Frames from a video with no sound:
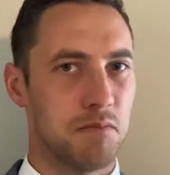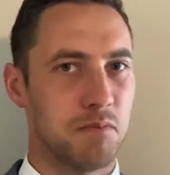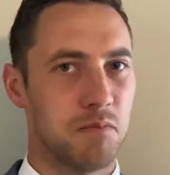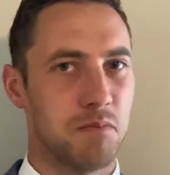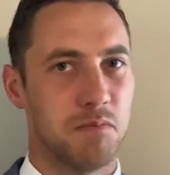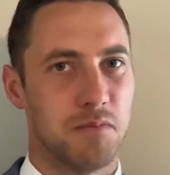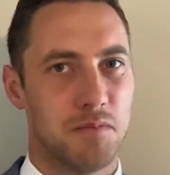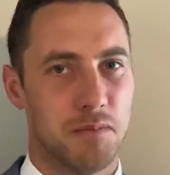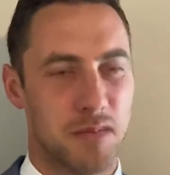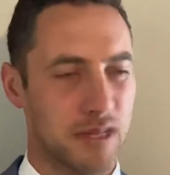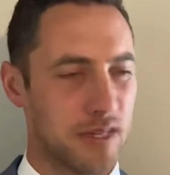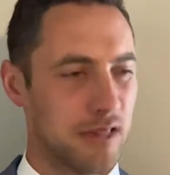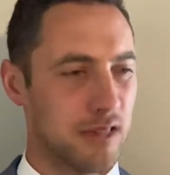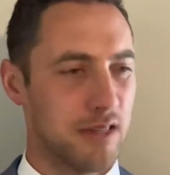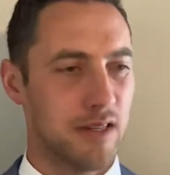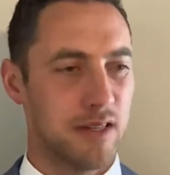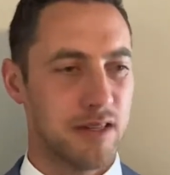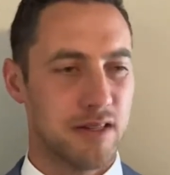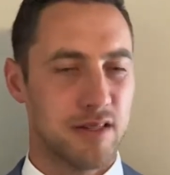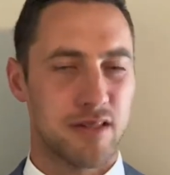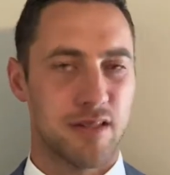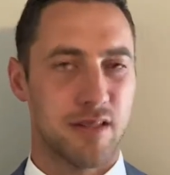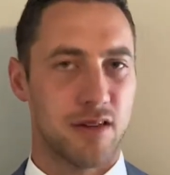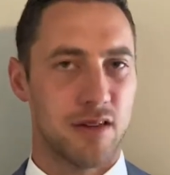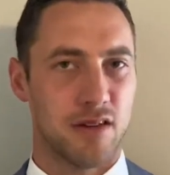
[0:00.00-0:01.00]
get
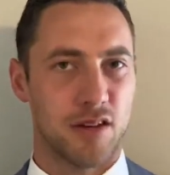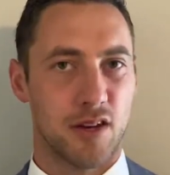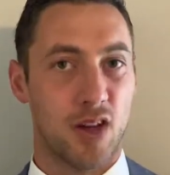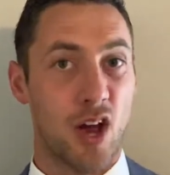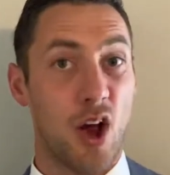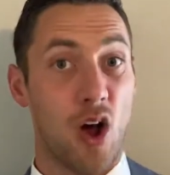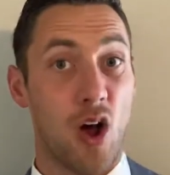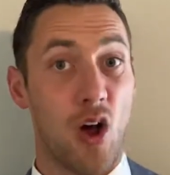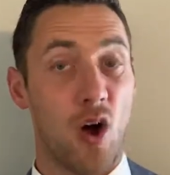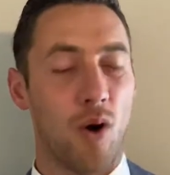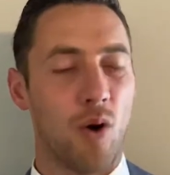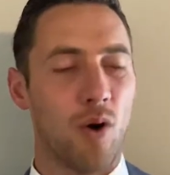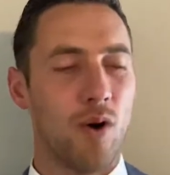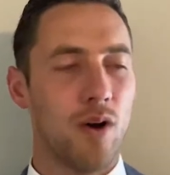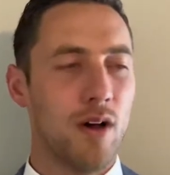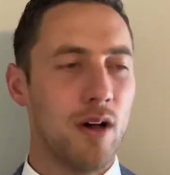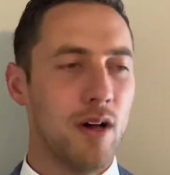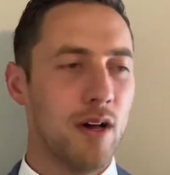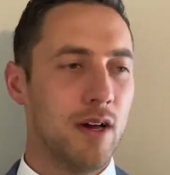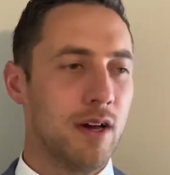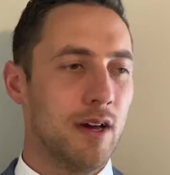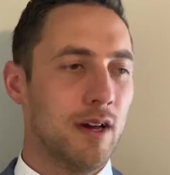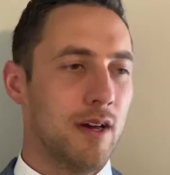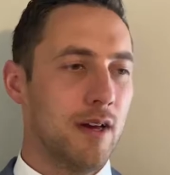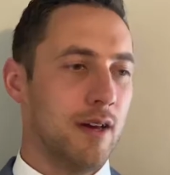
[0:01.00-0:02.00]
this to go?
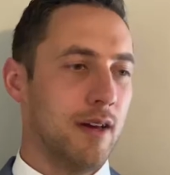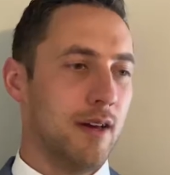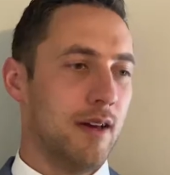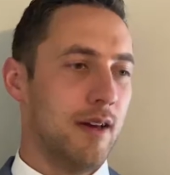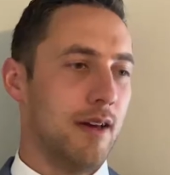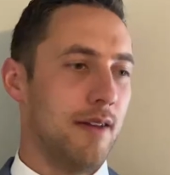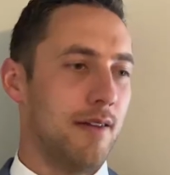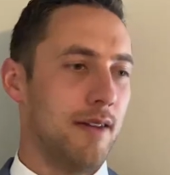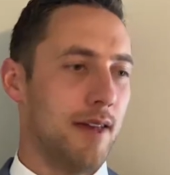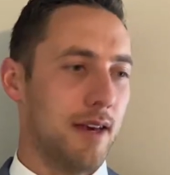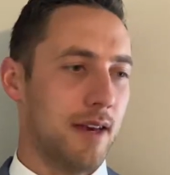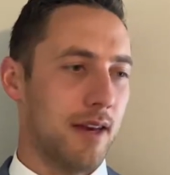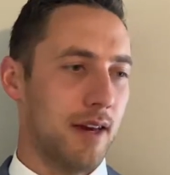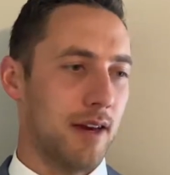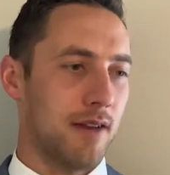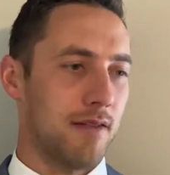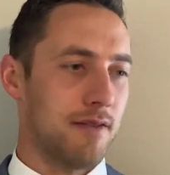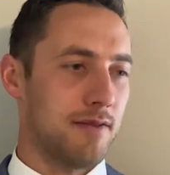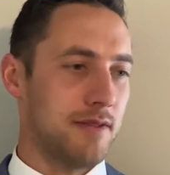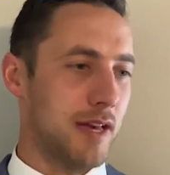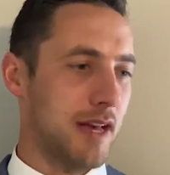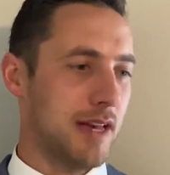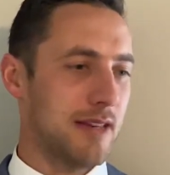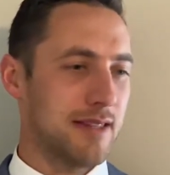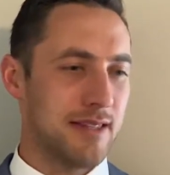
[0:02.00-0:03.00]
And they kind of
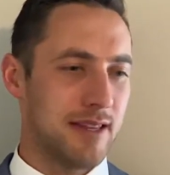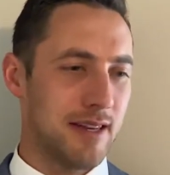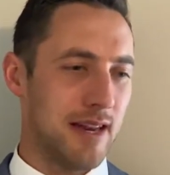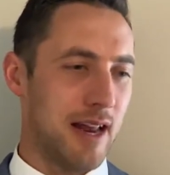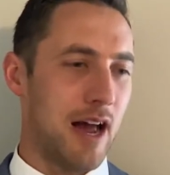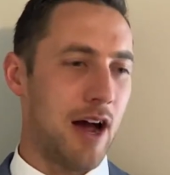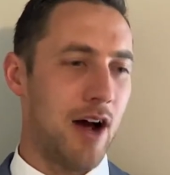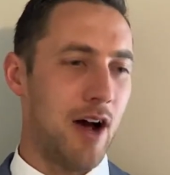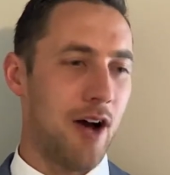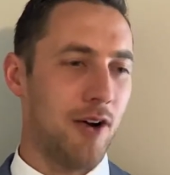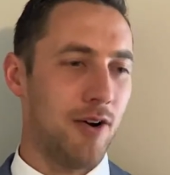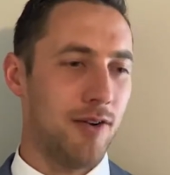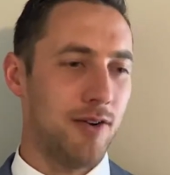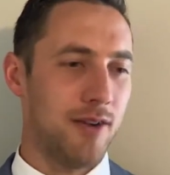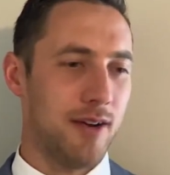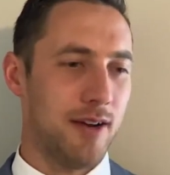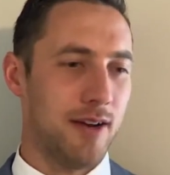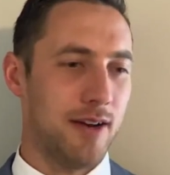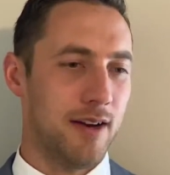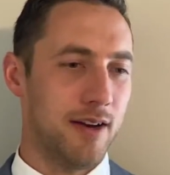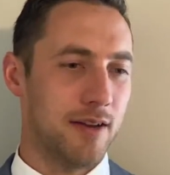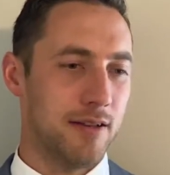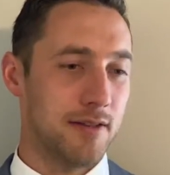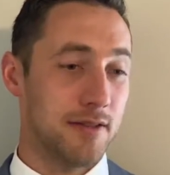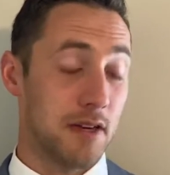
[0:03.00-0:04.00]
test it out, and
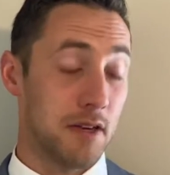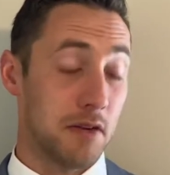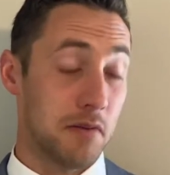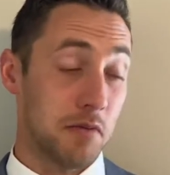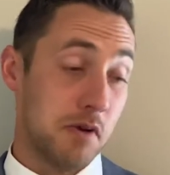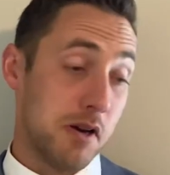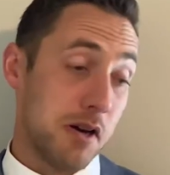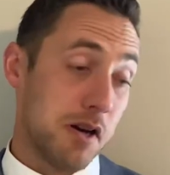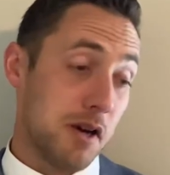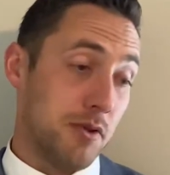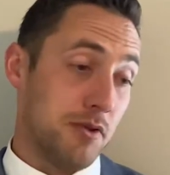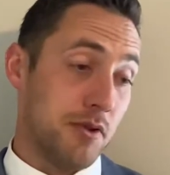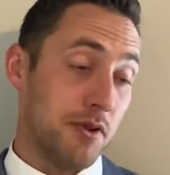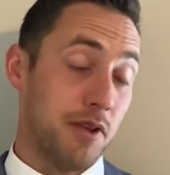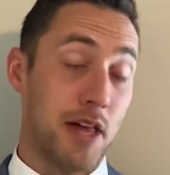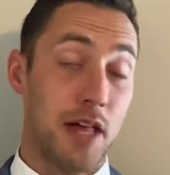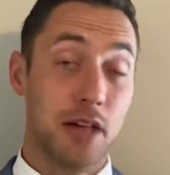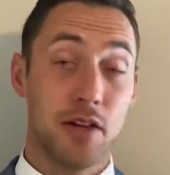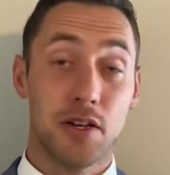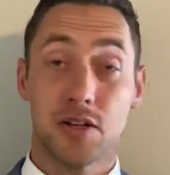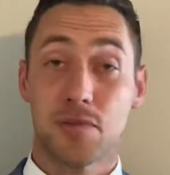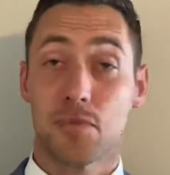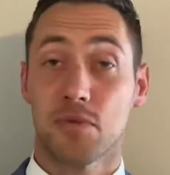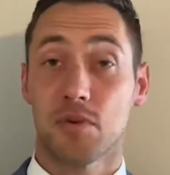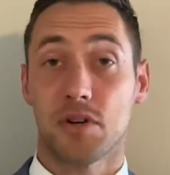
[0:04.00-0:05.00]
it's like, hey, well, that
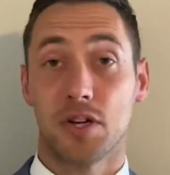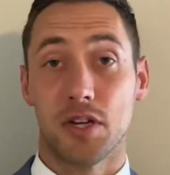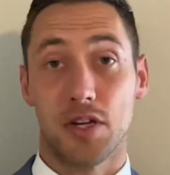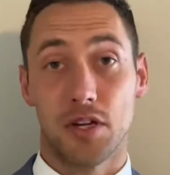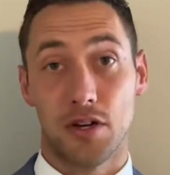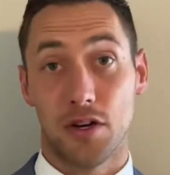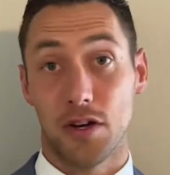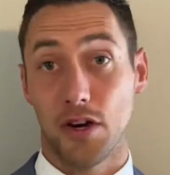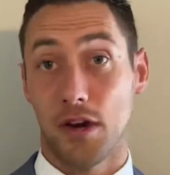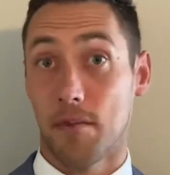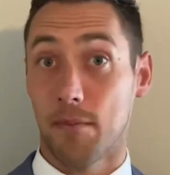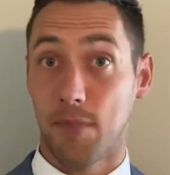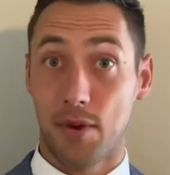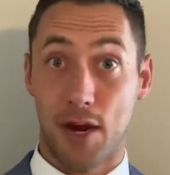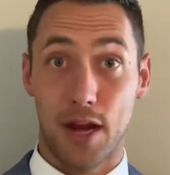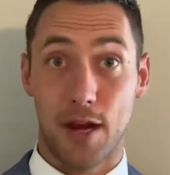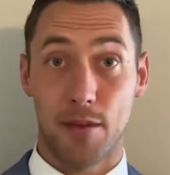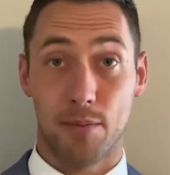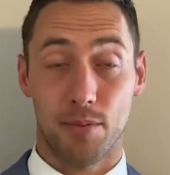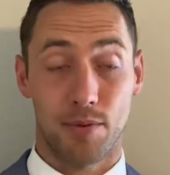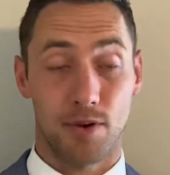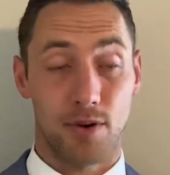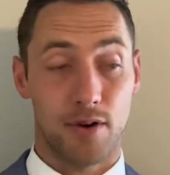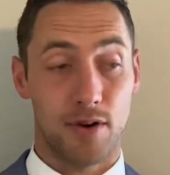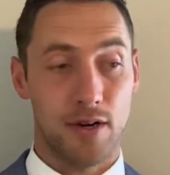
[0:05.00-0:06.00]
looks pretty good on
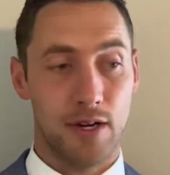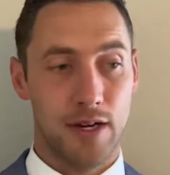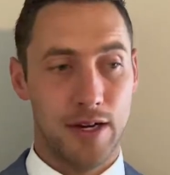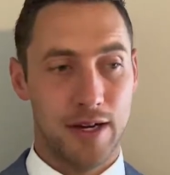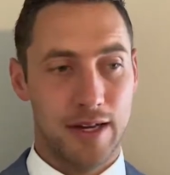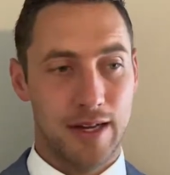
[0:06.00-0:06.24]
paper.